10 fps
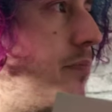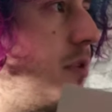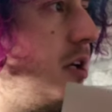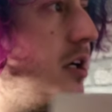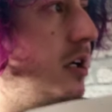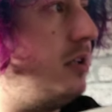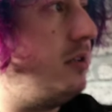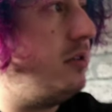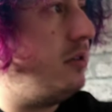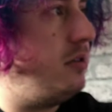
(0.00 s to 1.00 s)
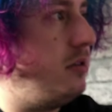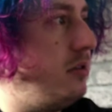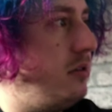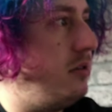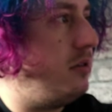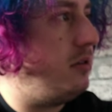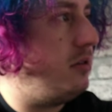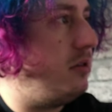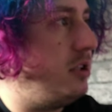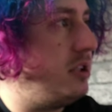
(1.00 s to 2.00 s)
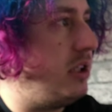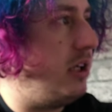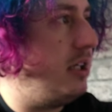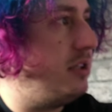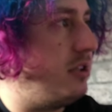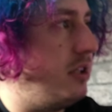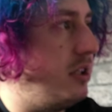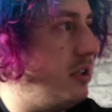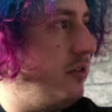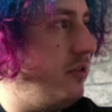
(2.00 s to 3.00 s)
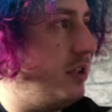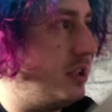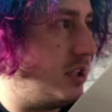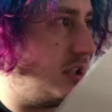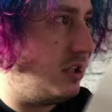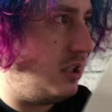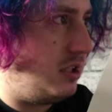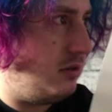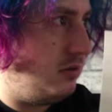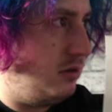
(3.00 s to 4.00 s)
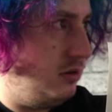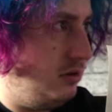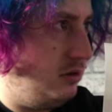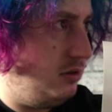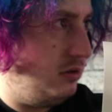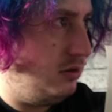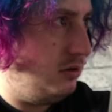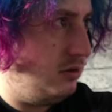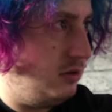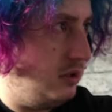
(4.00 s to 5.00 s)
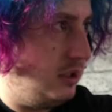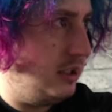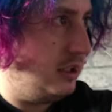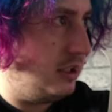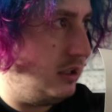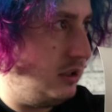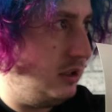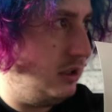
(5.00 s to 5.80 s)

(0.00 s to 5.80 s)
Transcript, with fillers: Uh, there's lines on it. I don't guys can tell. There you go.